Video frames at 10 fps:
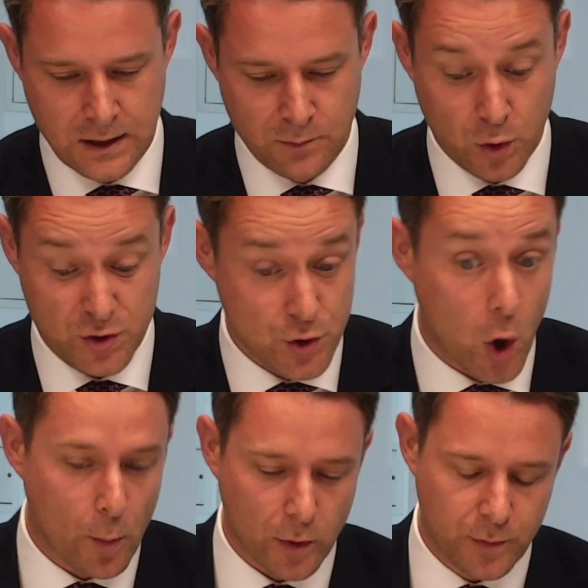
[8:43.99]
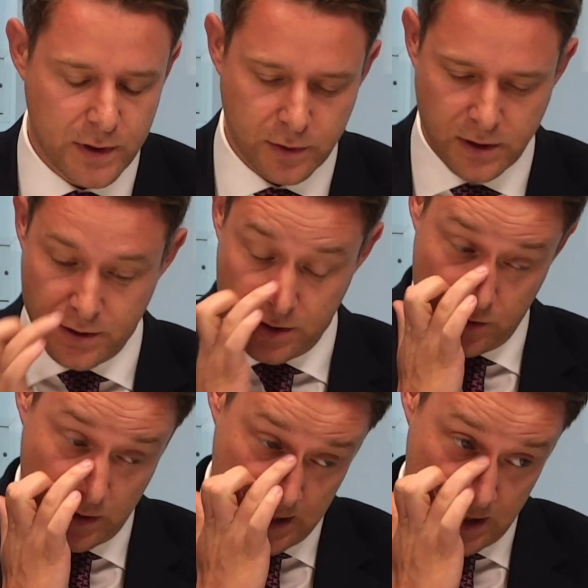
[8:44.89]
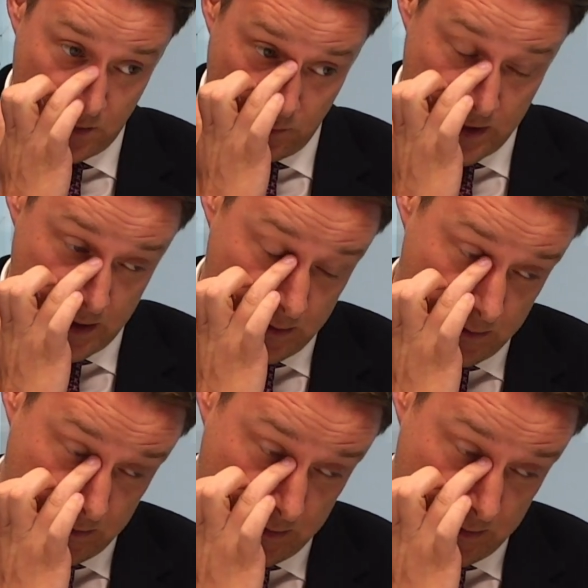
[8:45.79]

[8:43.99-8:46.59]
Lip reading: most normal people in the UK when